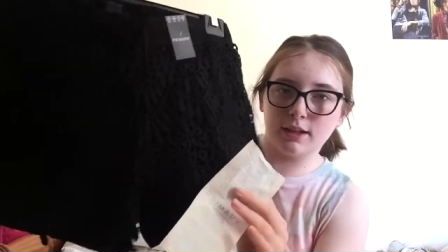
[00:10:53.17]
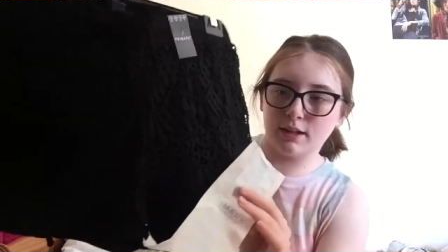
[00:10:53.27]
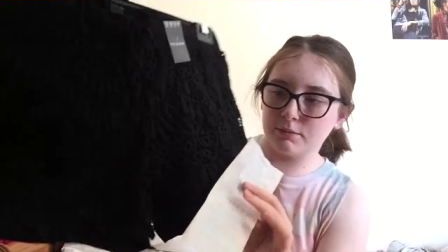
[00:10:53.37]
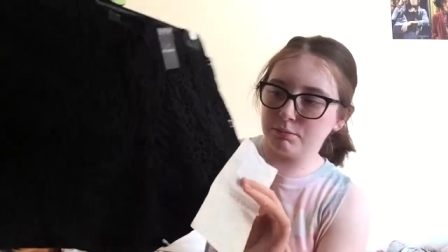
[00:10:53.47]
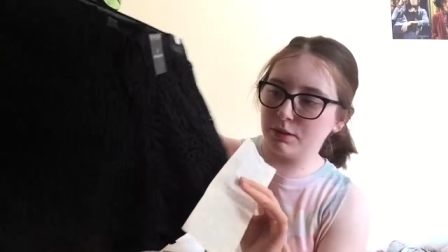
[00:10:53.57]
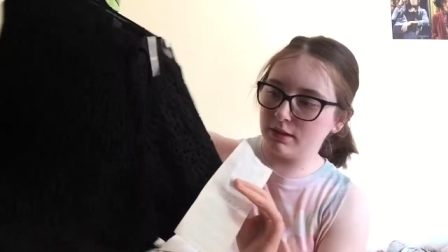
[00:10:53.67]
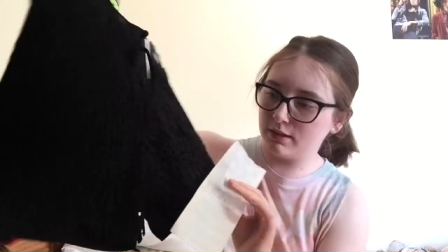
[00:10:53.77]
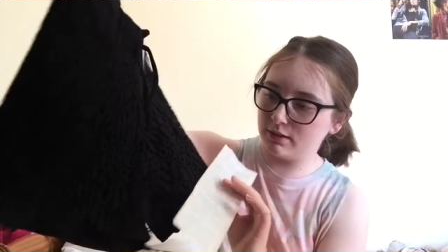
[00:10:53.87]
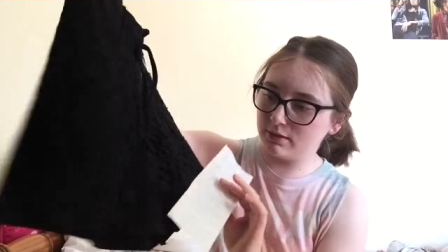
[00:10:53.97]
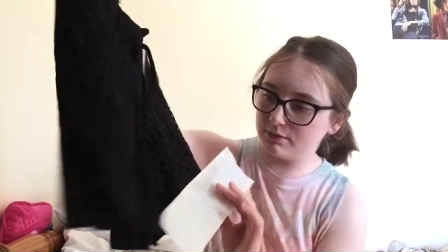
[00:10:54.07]
they're like butt
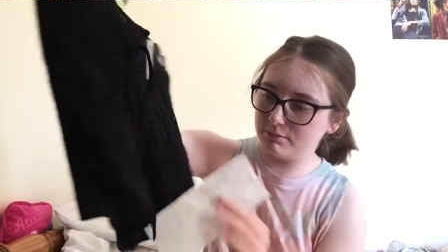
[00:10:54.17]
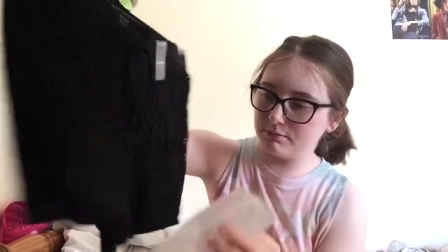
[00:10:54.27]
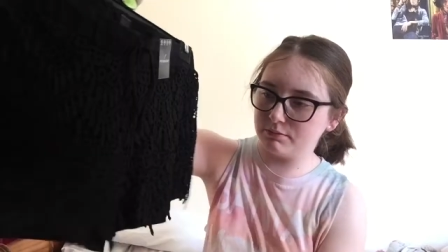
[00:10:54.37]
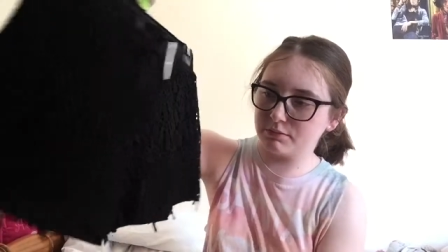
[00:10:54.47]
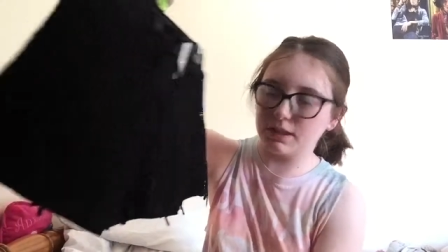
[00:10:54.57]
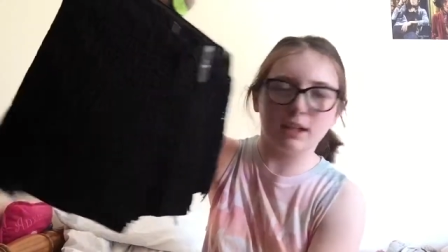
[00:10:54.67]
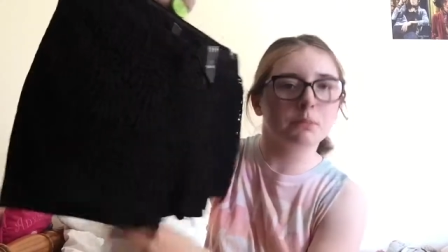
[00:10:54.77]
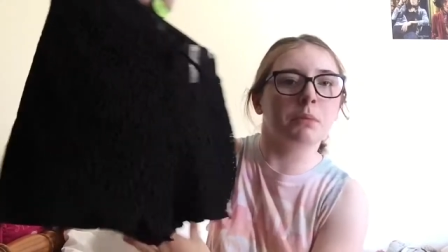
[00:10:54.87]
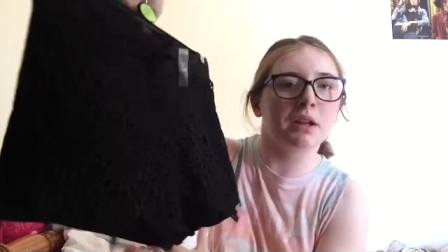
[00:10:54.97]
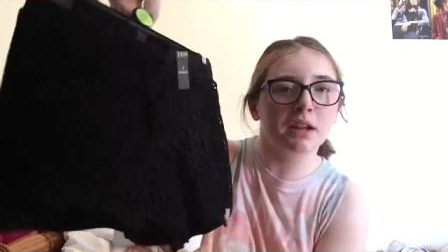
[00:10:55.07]
they're
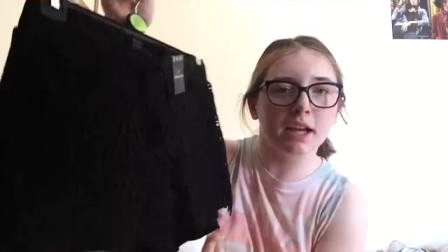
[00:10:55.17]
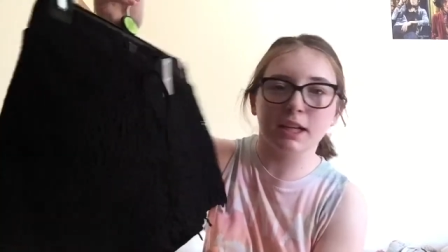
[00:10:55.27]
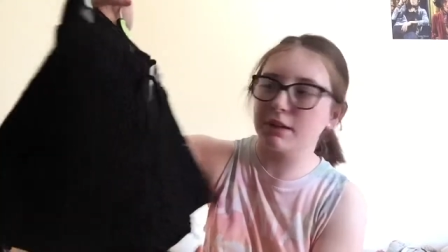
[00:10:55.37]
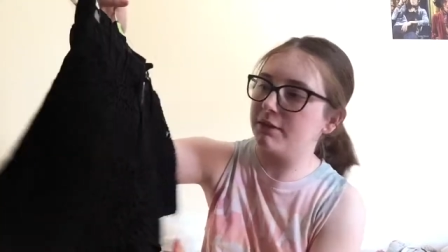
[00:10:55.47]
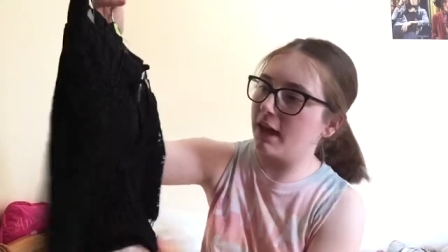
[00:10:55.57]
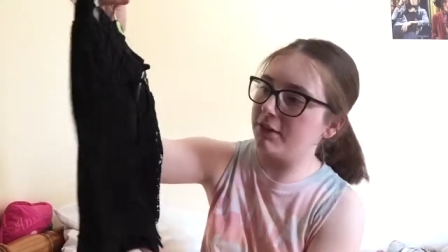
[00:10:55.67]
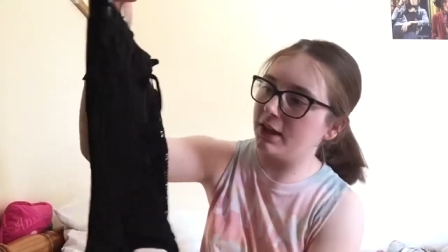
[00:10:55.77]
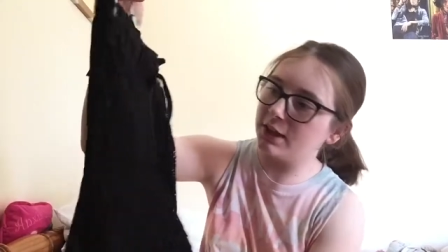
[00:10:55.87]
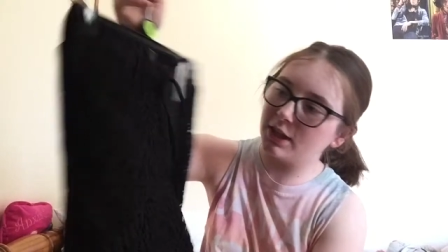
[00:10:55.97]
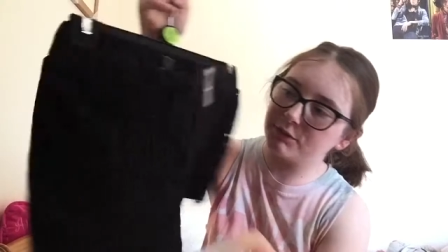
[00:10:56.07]
like butt length and
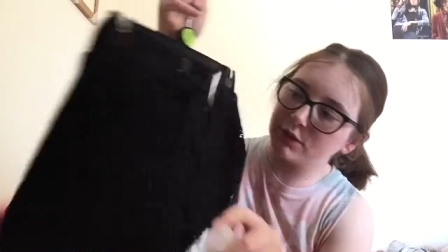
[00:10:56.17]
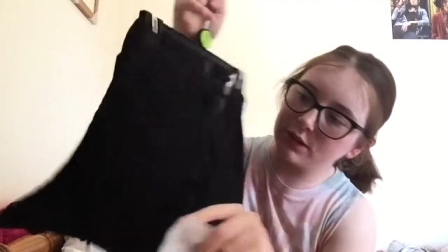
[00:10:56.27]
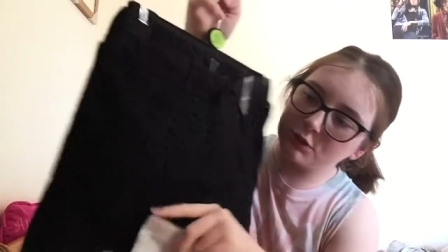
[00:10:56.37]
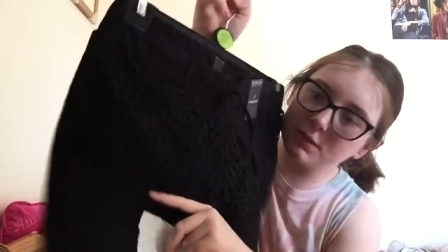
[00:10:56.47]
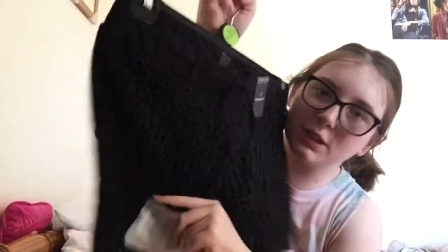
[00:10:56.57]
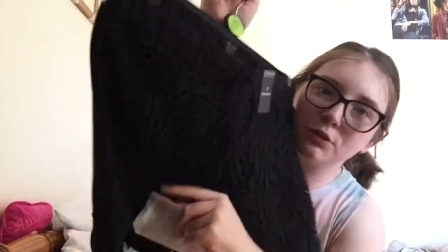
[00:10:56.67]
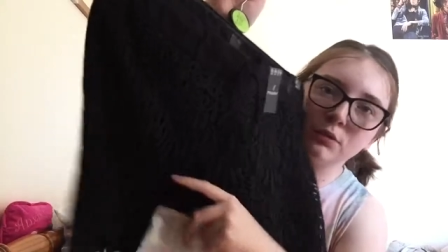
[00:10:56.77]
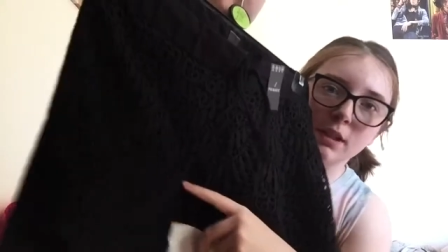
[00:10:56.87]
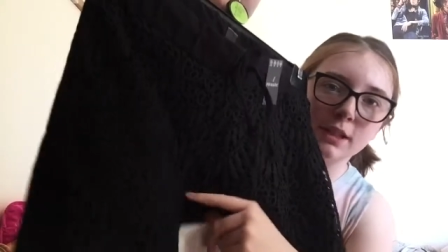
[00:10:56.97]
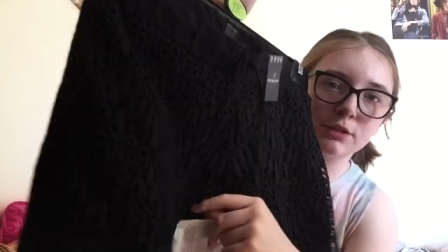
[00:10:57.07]
then they've got this really
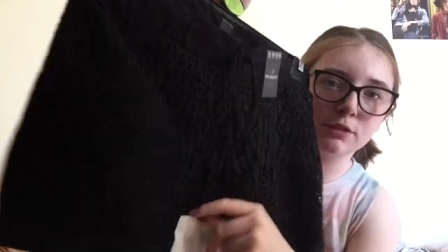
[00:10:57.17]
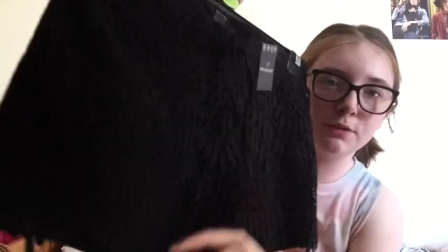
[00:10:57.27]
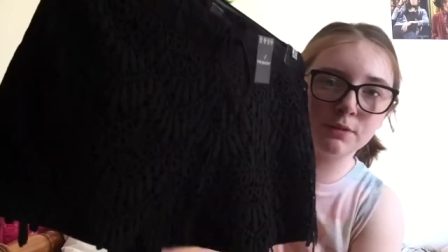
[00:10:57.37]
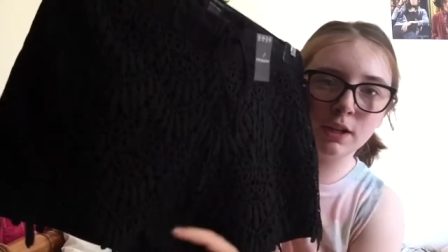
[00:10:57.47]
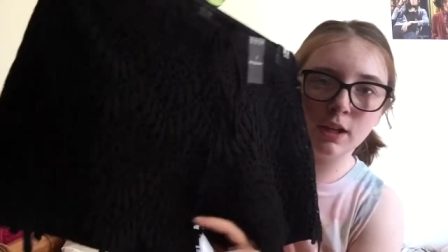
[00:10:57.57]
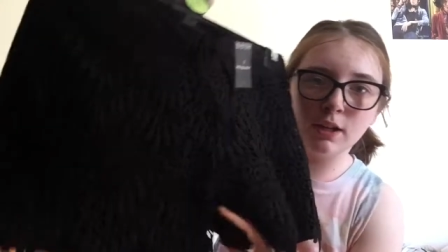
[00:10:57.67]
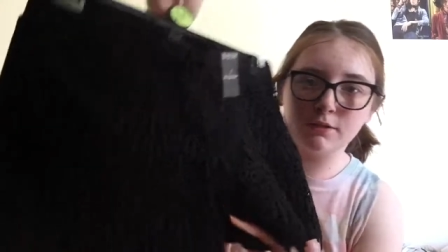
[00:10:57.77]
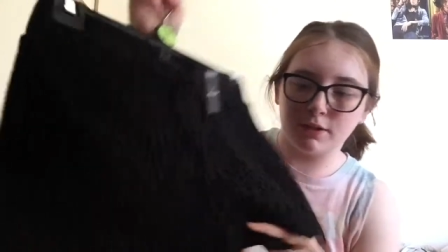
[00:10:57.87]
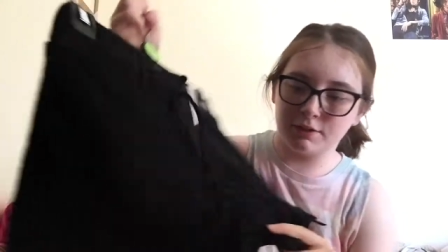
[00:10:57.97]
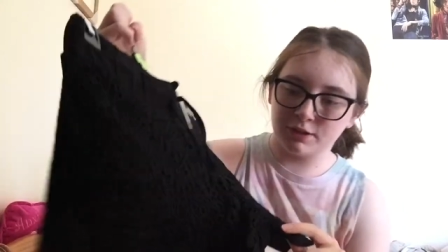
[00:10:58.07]
cool like sort of
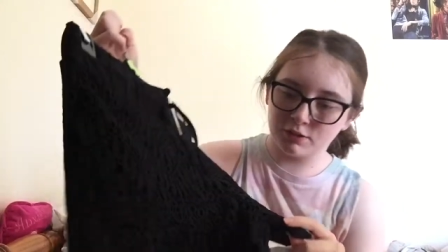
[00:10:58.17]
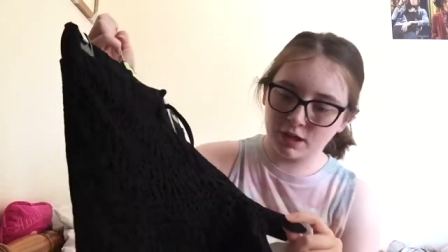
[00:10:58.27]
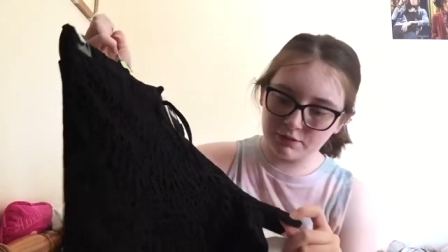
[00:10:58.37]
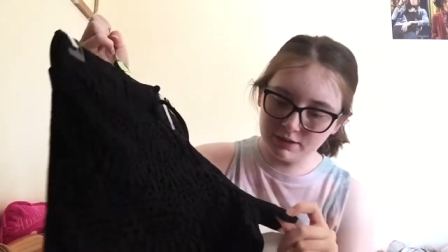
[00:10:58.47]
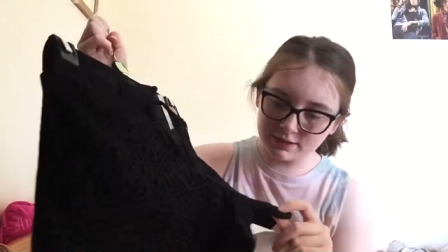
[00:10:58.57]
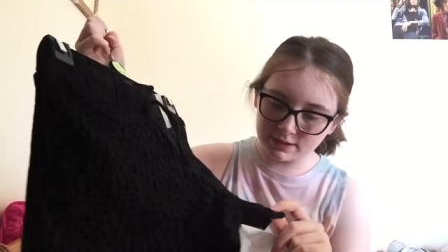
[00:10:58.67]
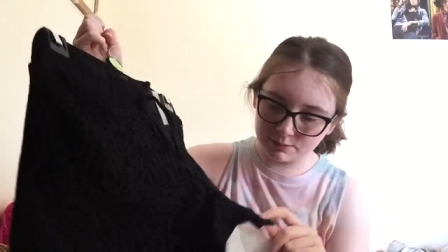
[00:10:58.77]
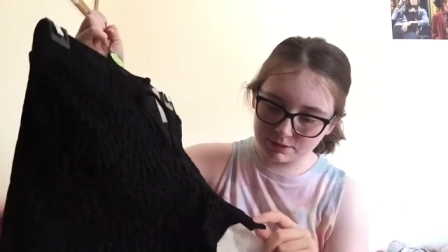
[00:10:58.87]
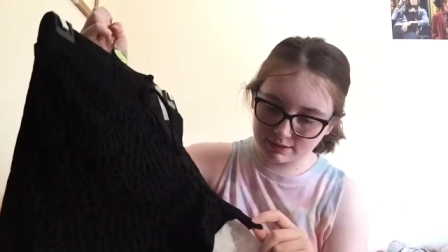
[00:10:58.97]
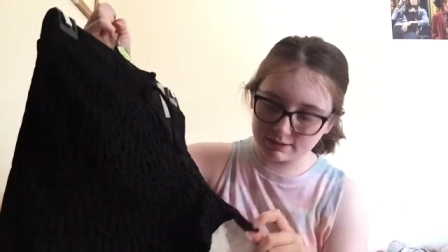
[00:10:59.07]
bow thing. You can't really
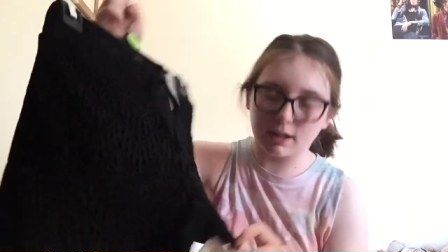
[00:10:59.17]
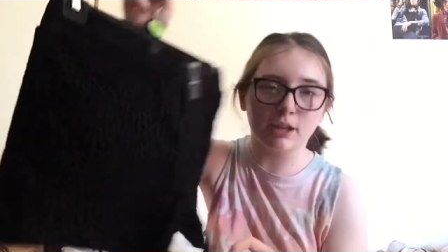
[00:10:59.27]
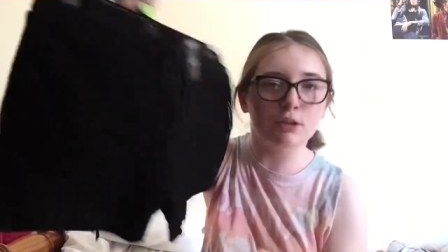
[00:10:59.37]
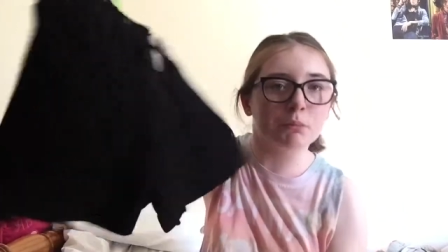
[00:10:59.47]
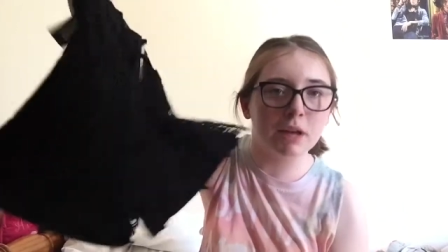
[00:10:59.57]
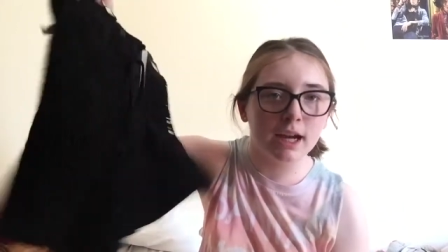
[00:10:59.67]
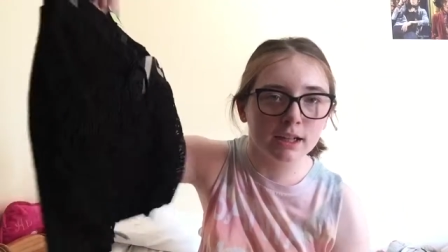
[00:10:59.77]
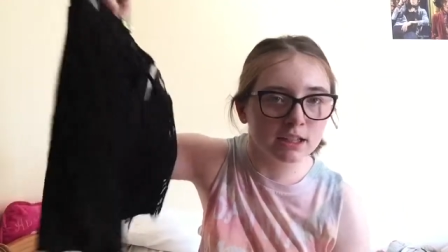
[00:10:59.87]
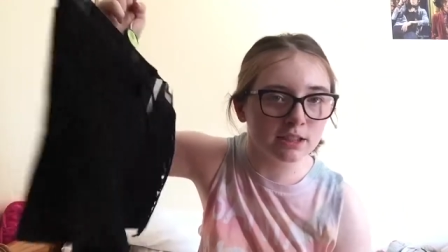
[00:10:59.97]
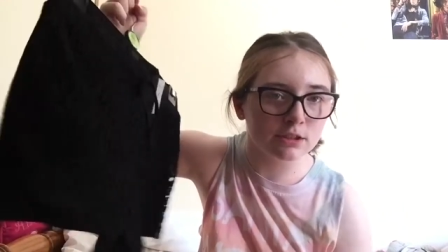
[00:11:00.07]
see because I got black
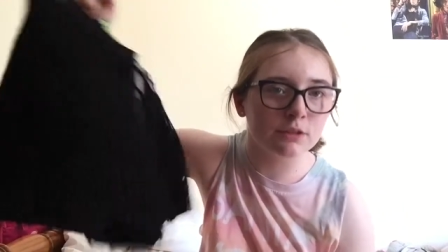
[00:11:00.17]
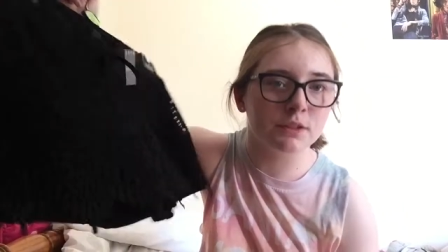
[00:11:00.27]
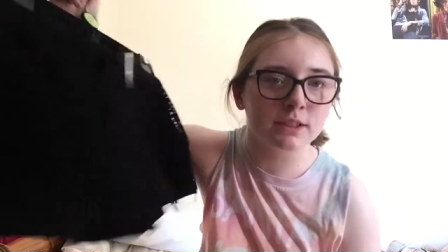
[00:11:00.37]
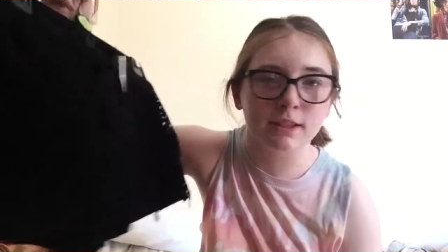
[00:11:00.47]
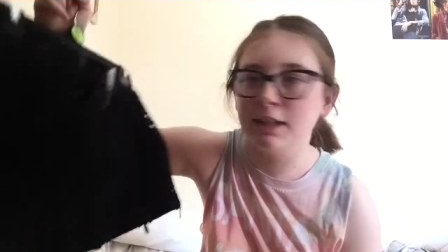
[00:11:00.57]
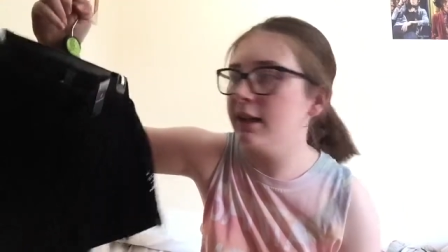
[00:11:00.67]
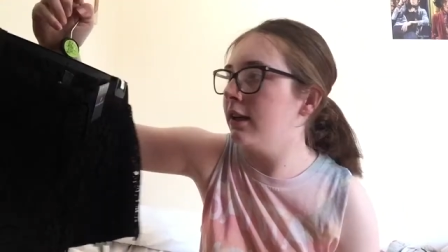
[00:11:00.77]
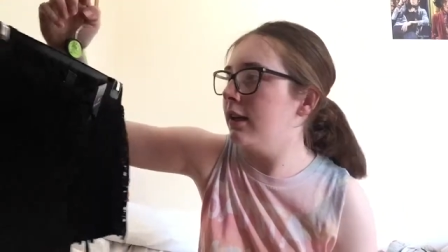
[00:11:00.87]
because obviously